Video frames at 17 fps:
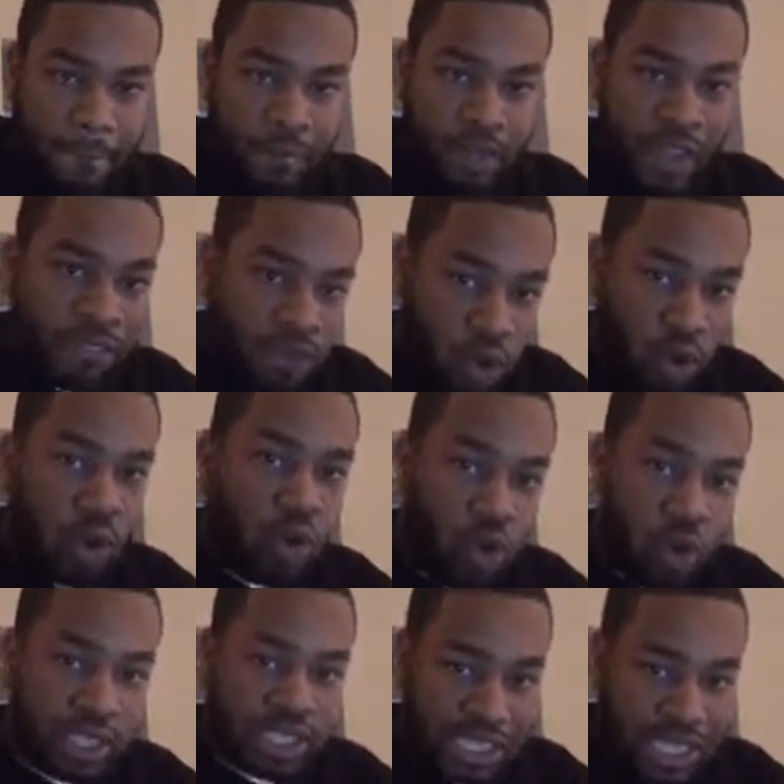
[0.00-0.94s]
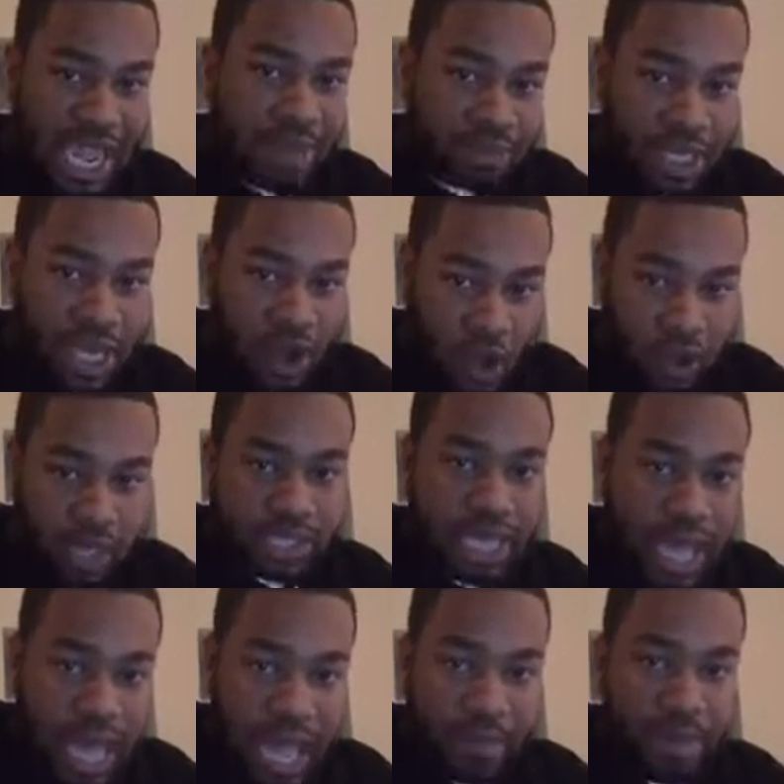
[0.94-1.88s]
If you on Snapchat all the
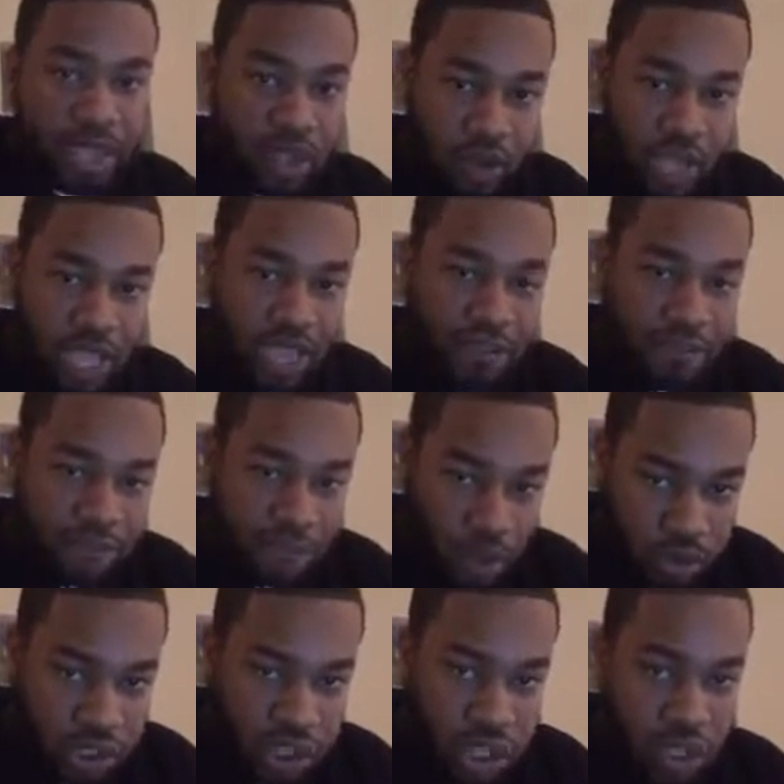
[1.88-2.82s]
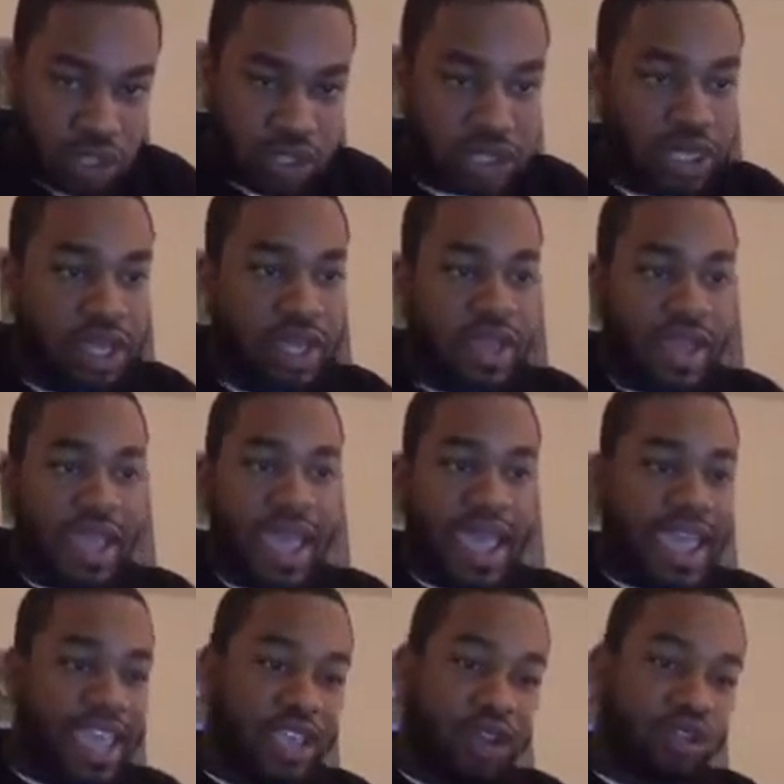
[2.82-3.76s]
time and you get your filters
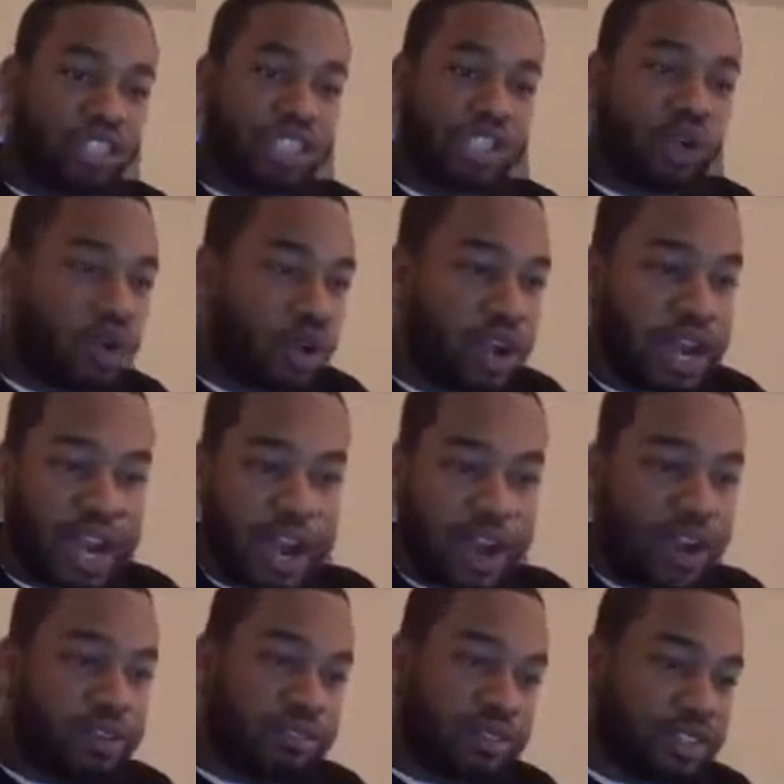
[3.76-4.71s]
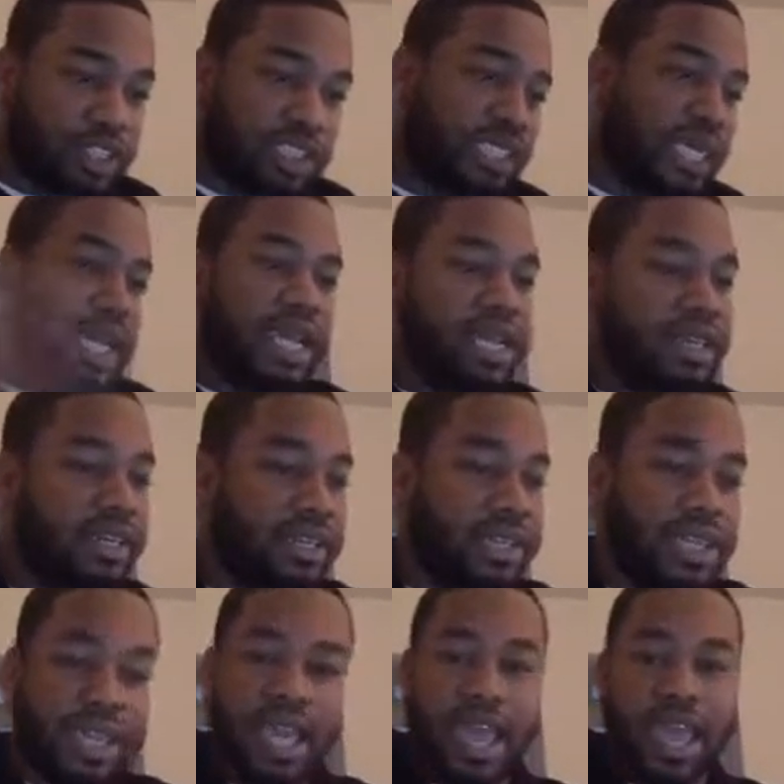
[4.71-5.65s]
and you just on there sending
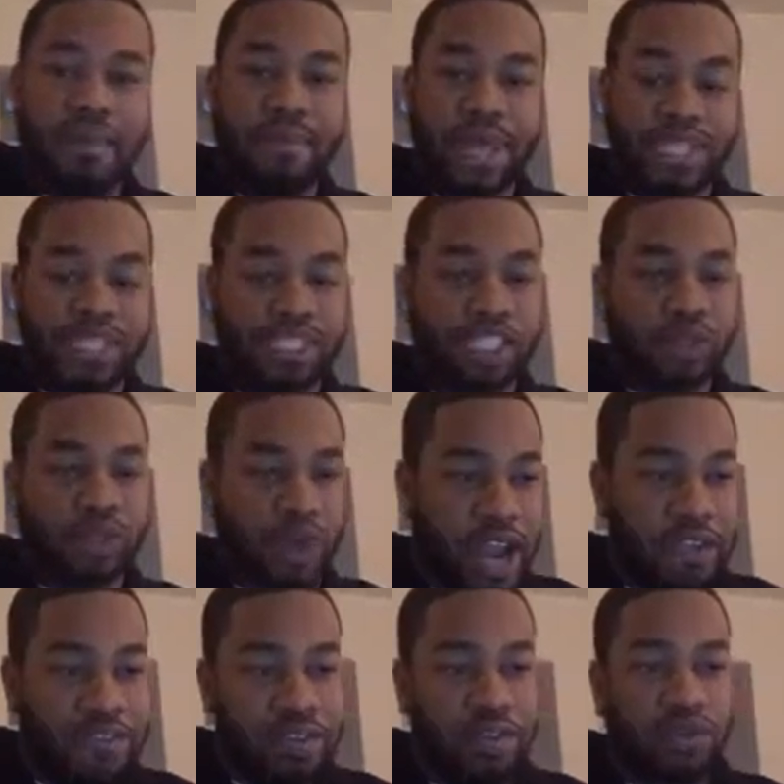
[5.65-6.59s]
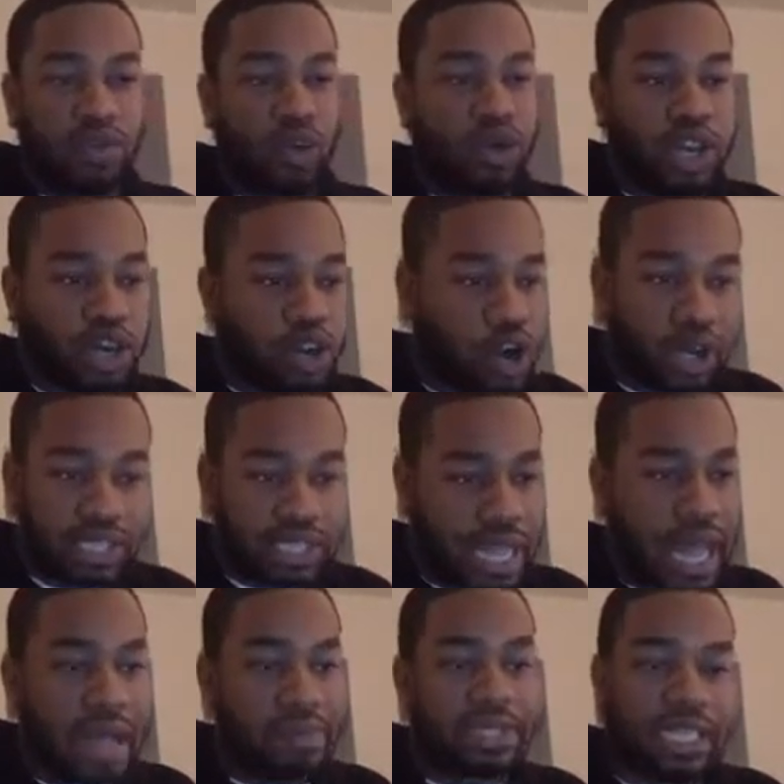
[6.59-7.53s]
DM messages, whatever, if you're on there all the
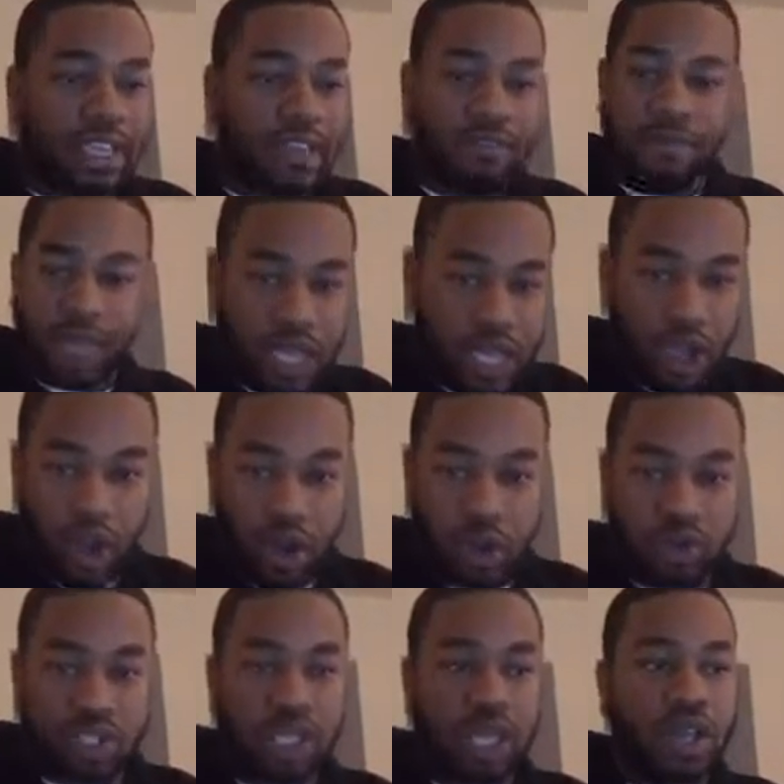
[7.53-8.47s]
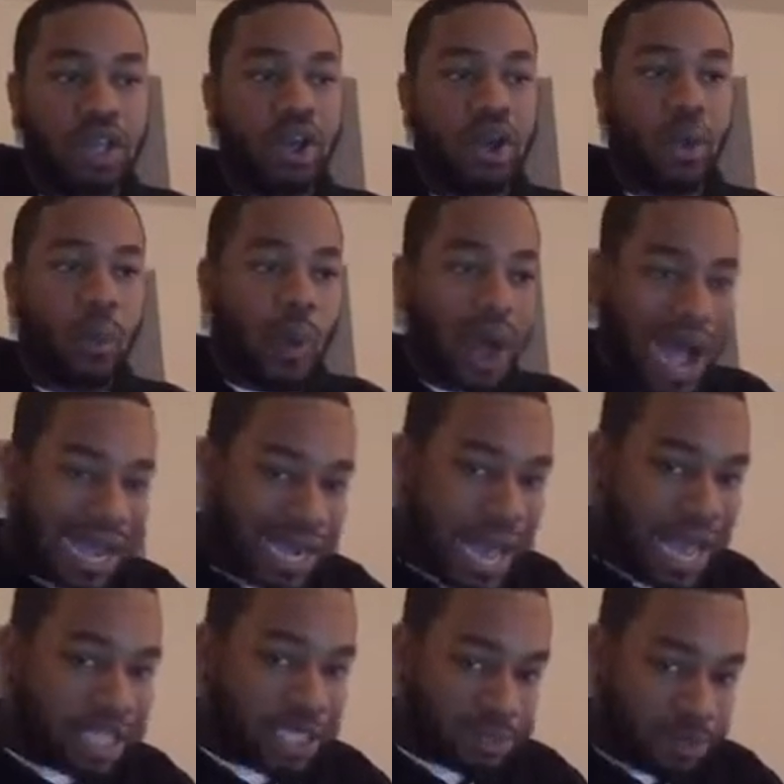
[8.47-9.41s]
time taking videos, why
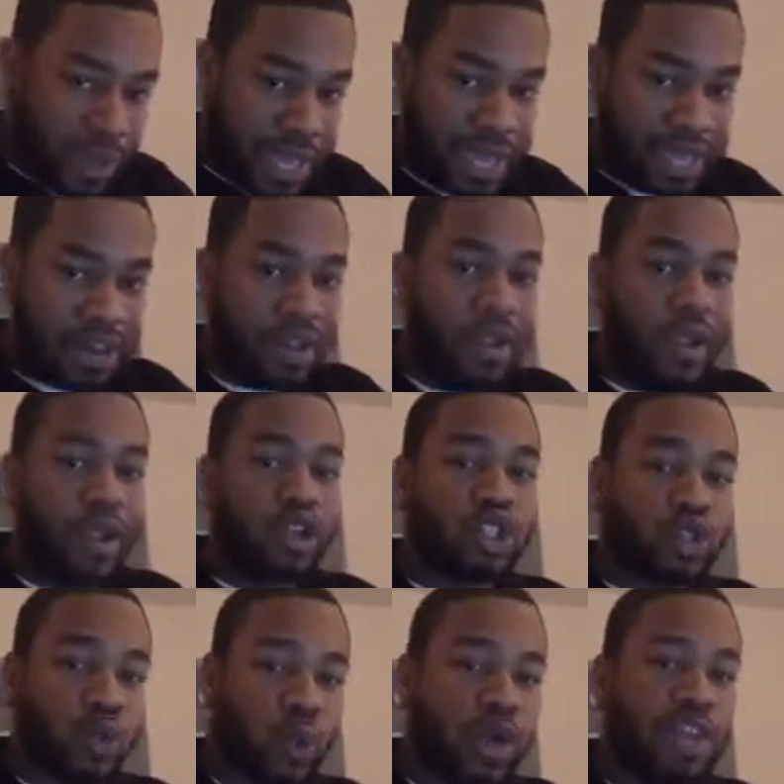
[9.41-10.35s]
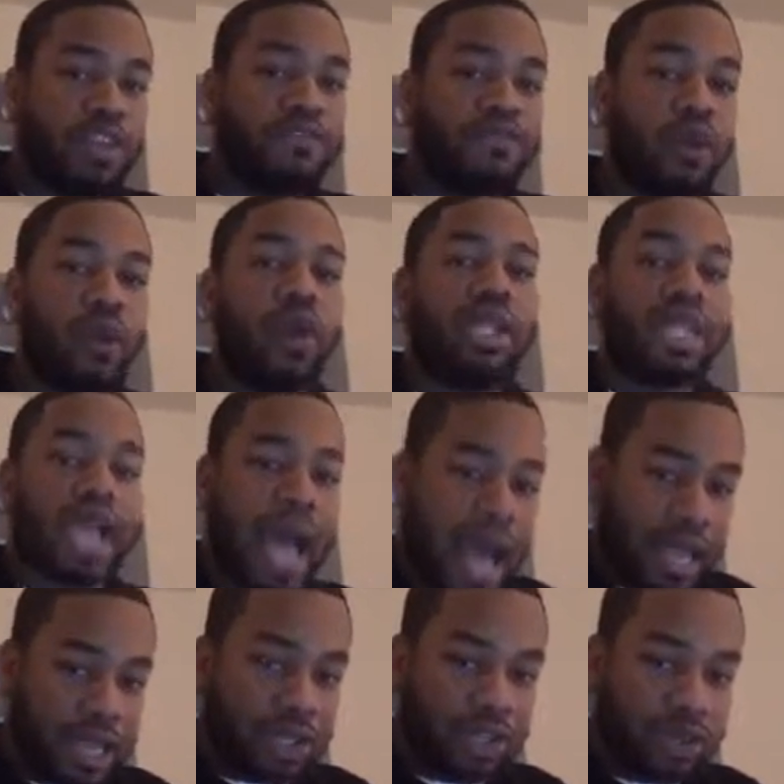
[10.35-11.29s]
not spend
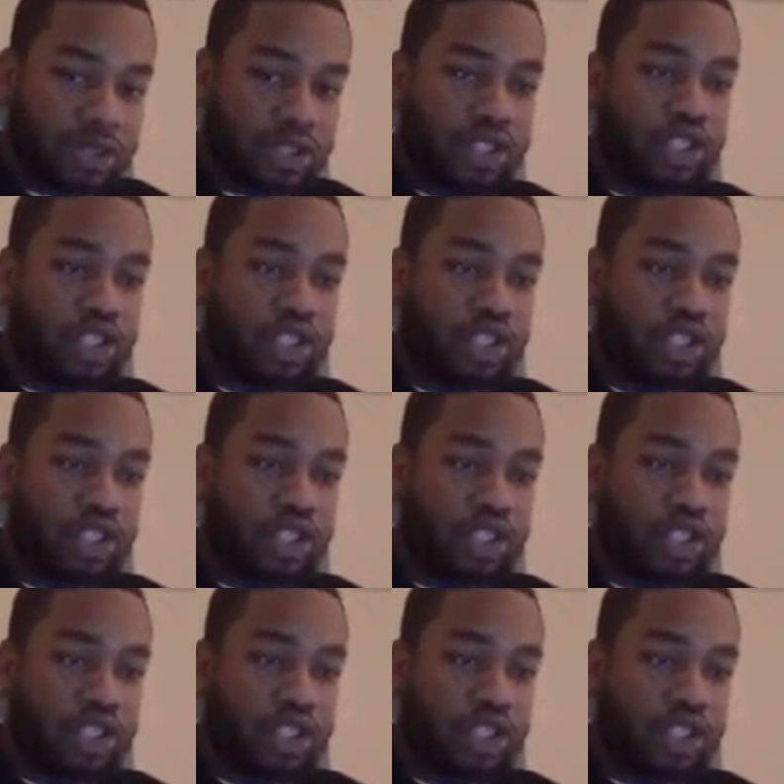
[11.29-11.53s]
$24